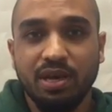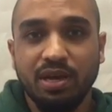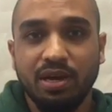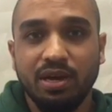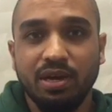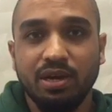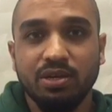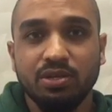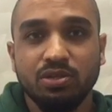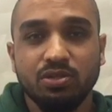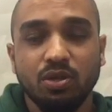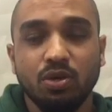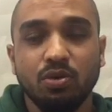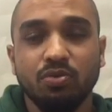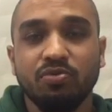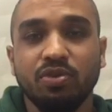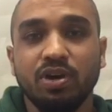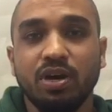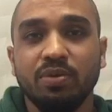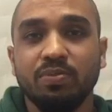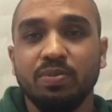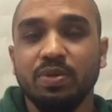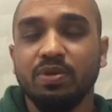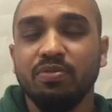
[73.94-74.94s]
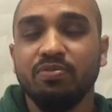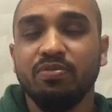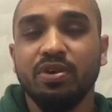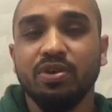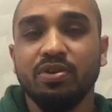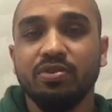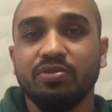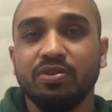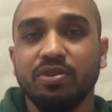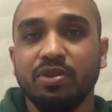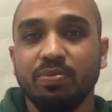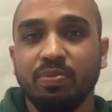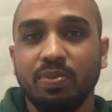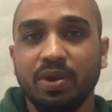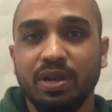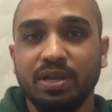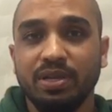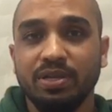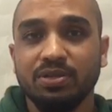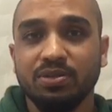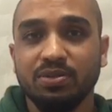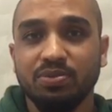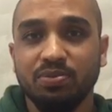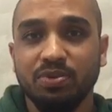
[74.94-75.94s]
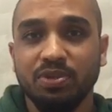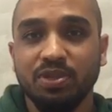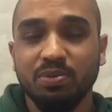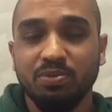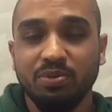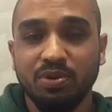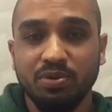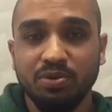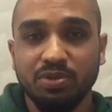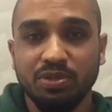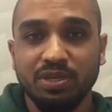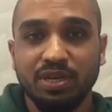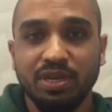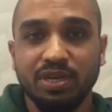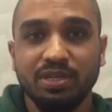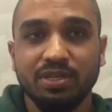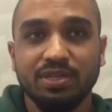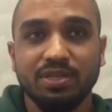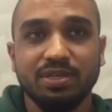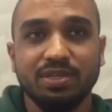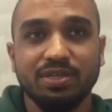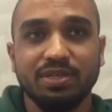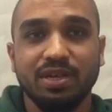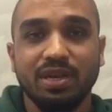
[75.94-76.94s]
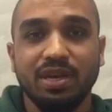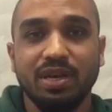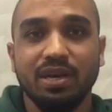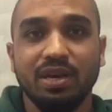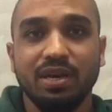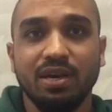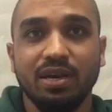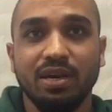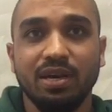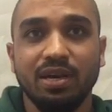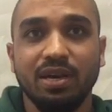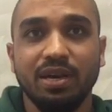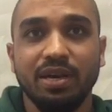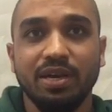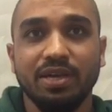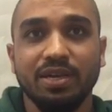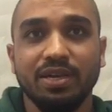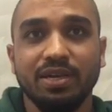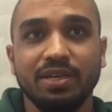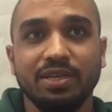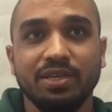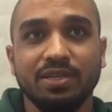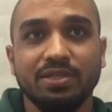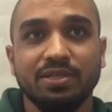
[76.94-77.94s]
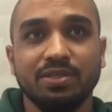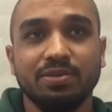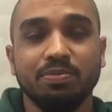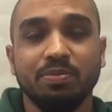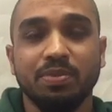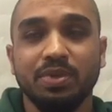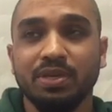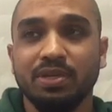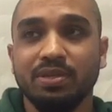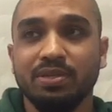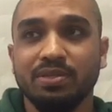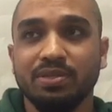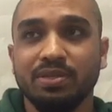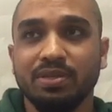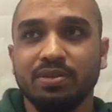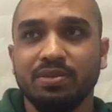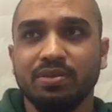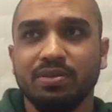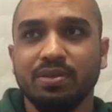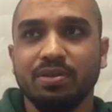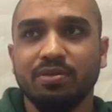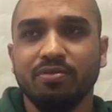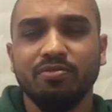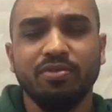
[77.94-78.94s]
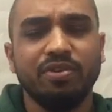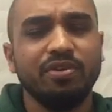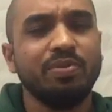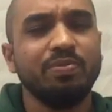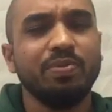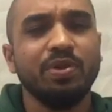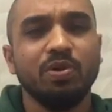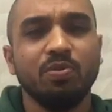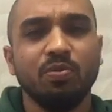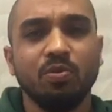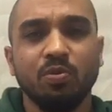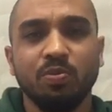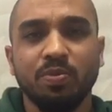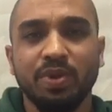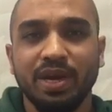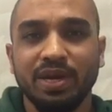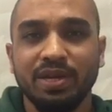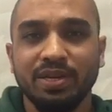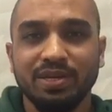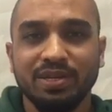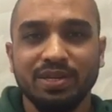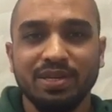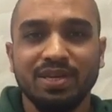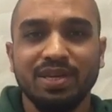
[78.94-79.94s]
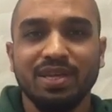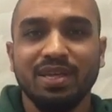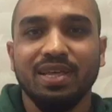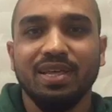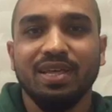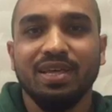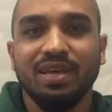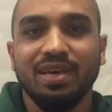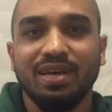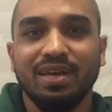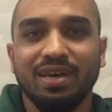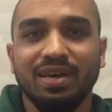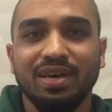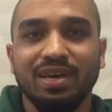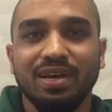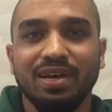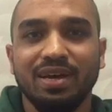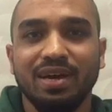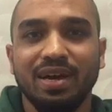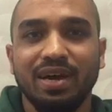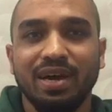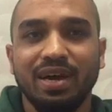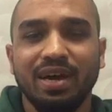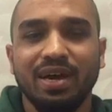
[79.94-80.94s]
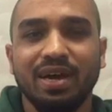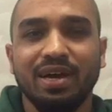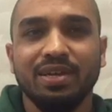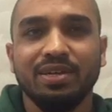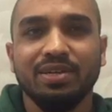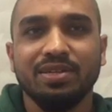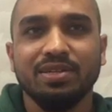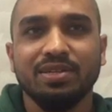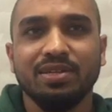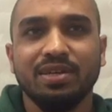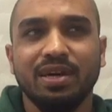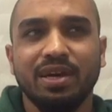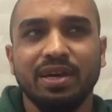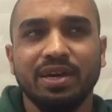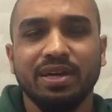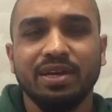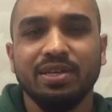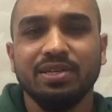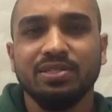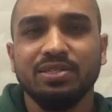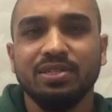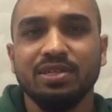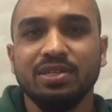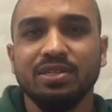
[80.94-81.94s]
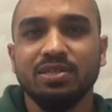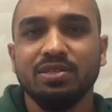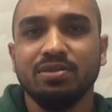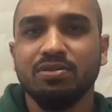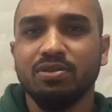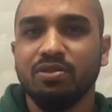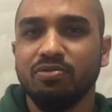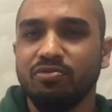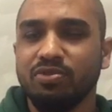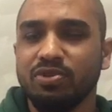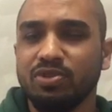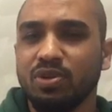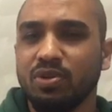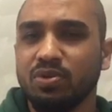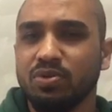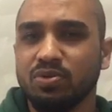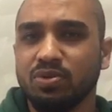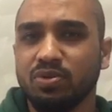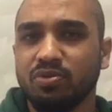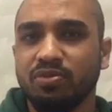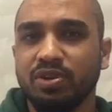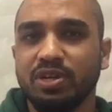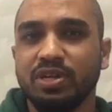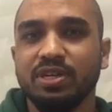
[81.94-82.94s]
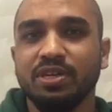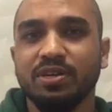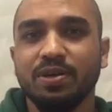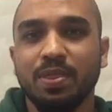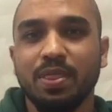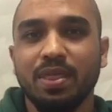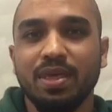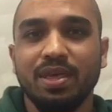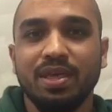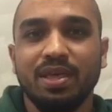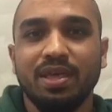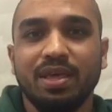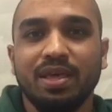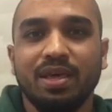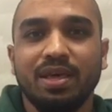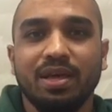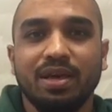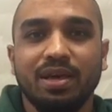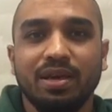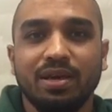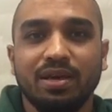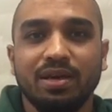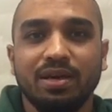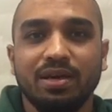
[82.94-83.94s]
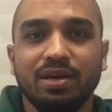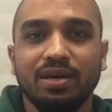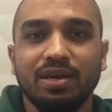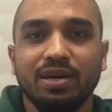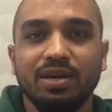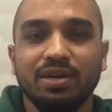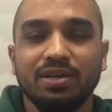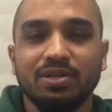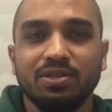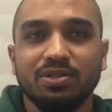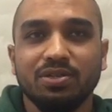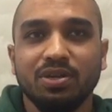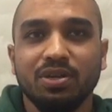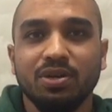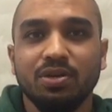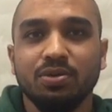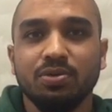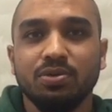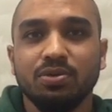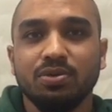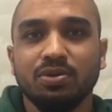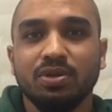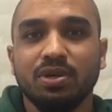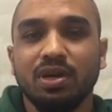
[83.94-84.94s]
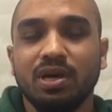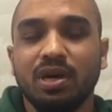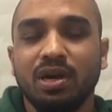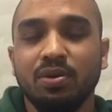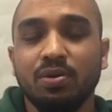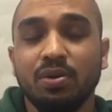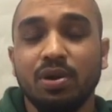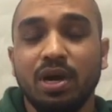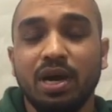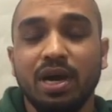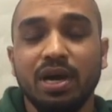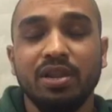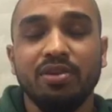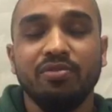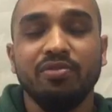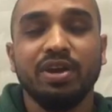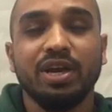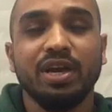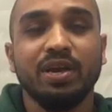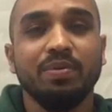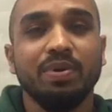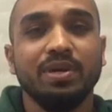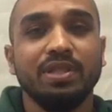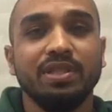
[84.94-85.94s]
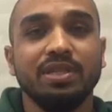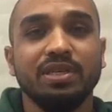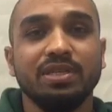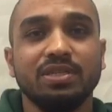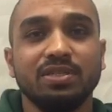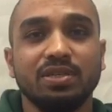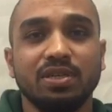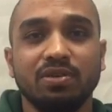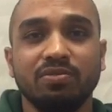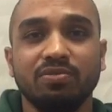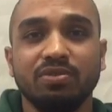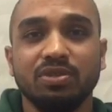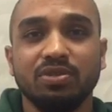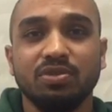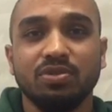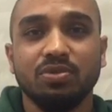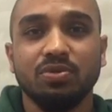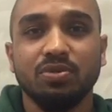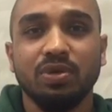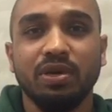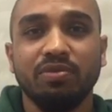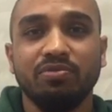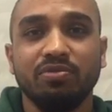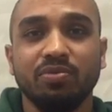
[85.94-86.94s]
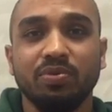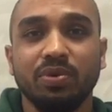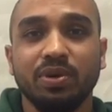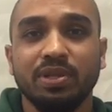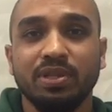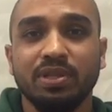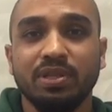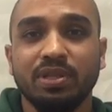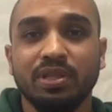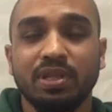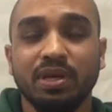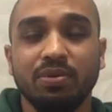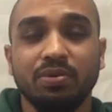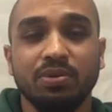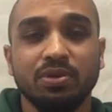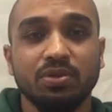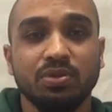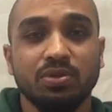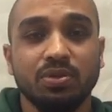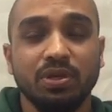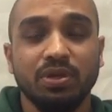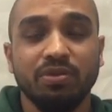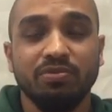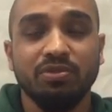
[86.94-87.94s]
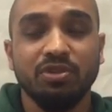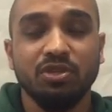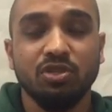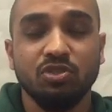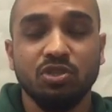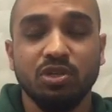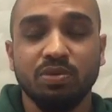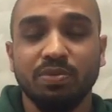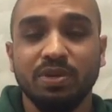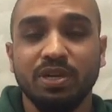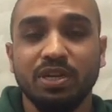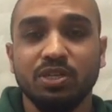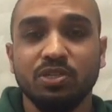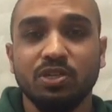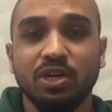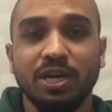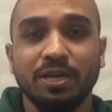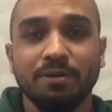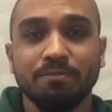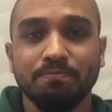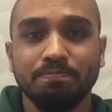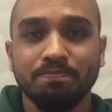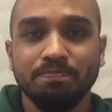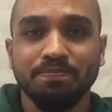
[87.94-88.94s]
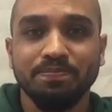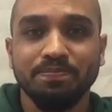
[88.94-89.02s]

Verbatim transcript: Uh, so far, I've been very, very pleased with the process. Uh, it's been very minimal pain, uh, and I can see the results already. Uh, so I would highly recommend this service to everyone that wants to give this treatment a try.